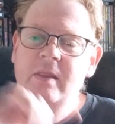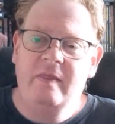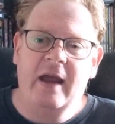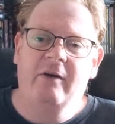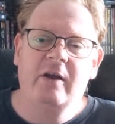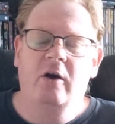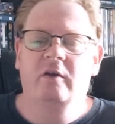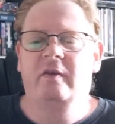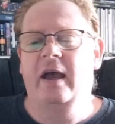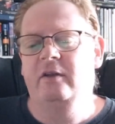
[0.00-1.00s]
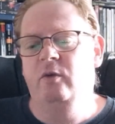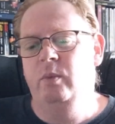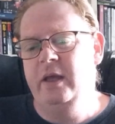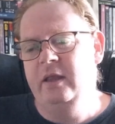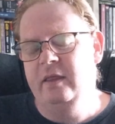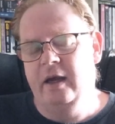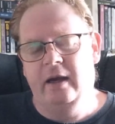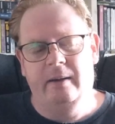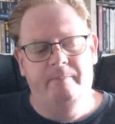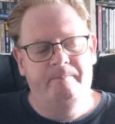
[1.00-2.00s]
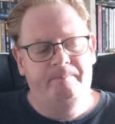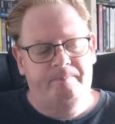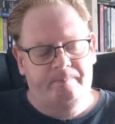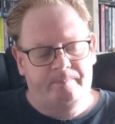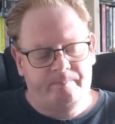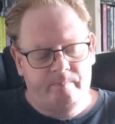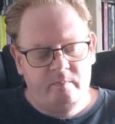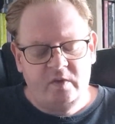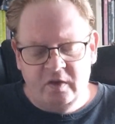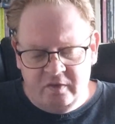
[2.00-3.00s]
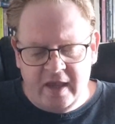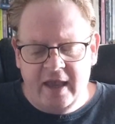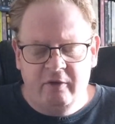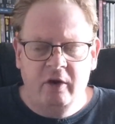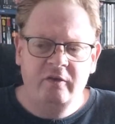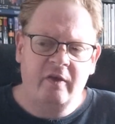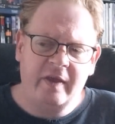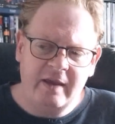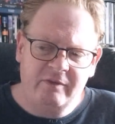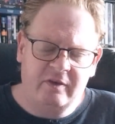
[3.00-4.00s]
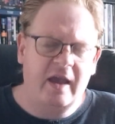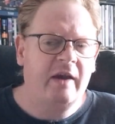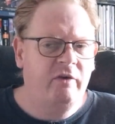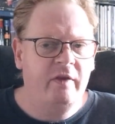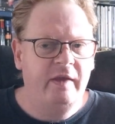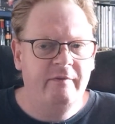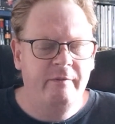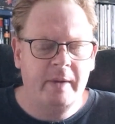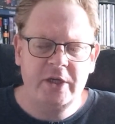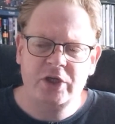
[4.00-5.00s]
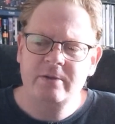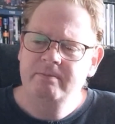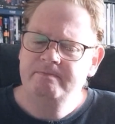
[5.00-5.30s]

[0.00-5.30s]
They're in contact with Scarecrow, so they give Scarecrow the information.